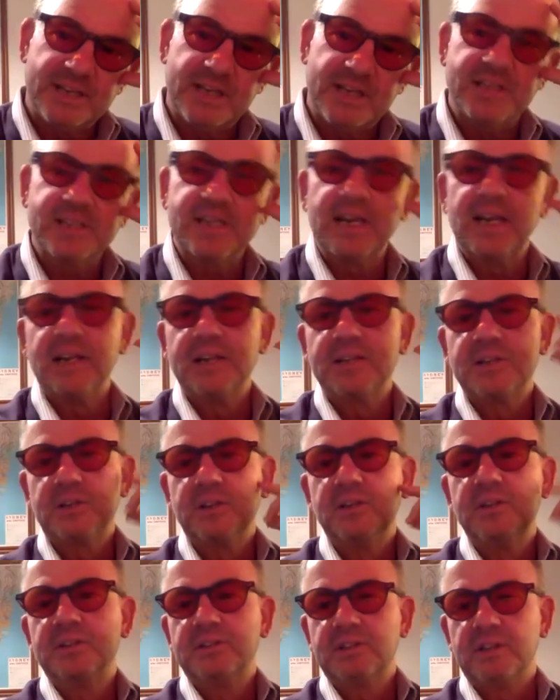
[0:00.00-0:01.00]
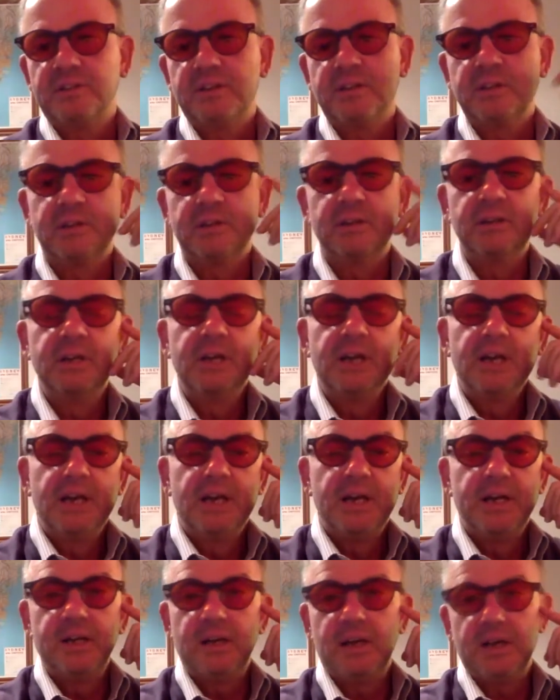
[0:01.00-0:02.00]
say skeletal, cervical.
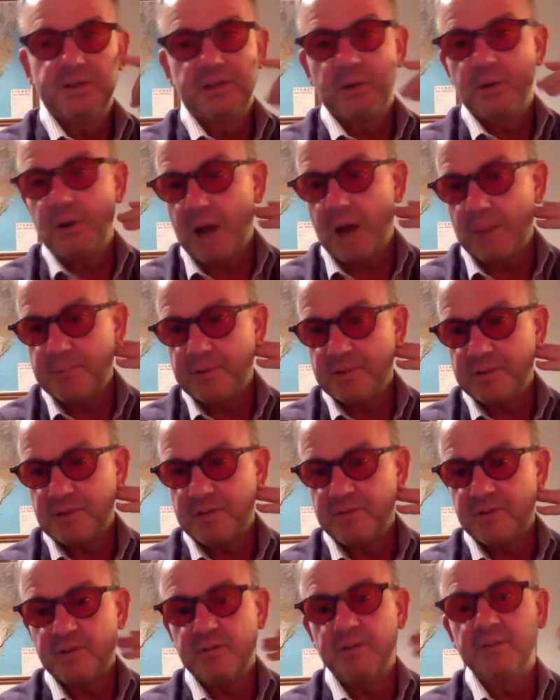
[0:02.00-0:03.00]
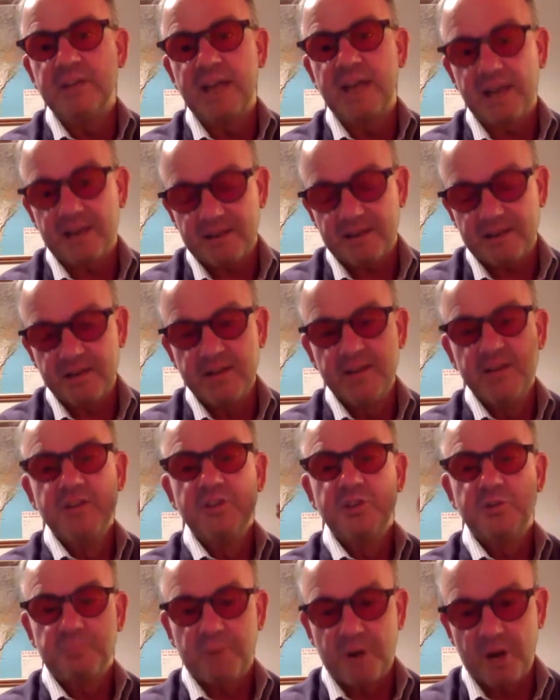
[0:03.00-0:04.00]
So upper cervical, neck,
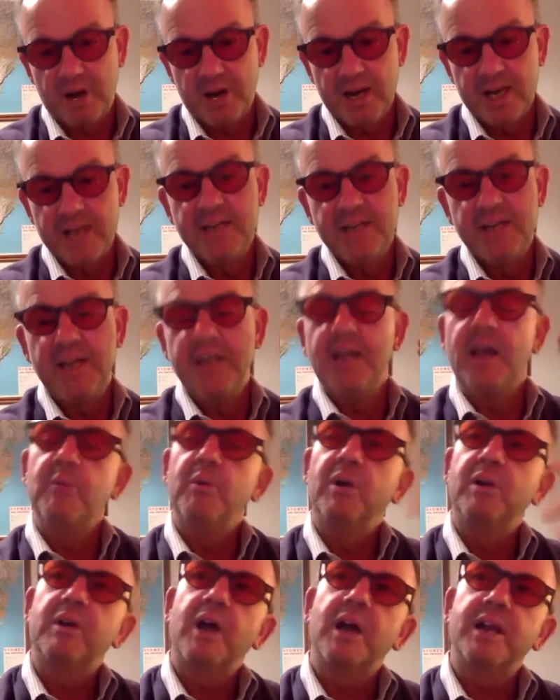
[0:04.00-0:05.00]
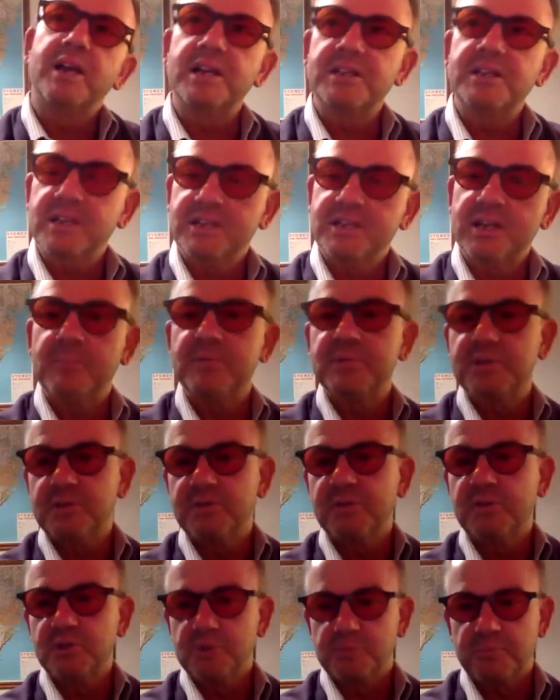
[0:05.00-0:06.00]
spine. Well, I guess it's upper
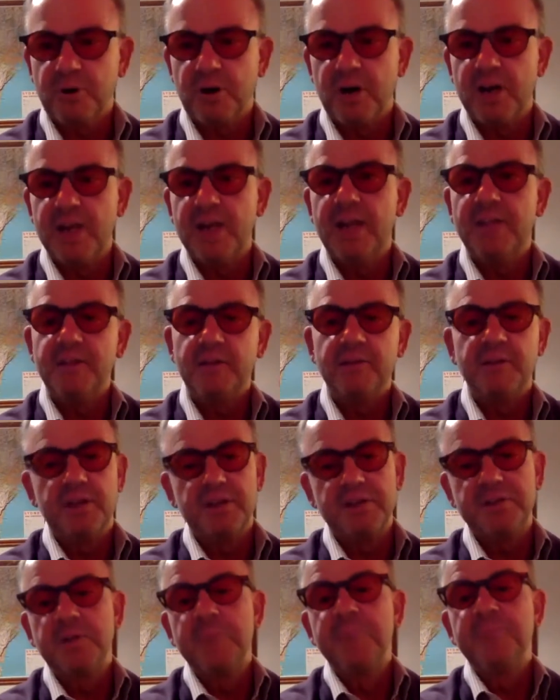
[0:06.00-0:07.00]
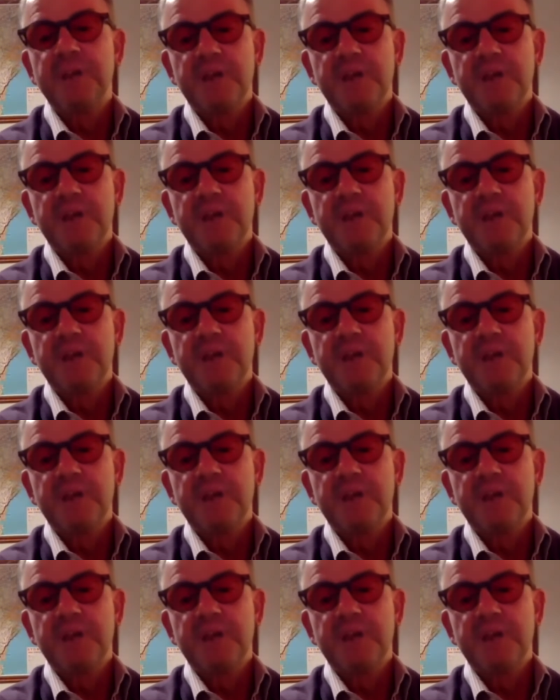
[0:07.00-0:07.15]
cervical, spine, and then there's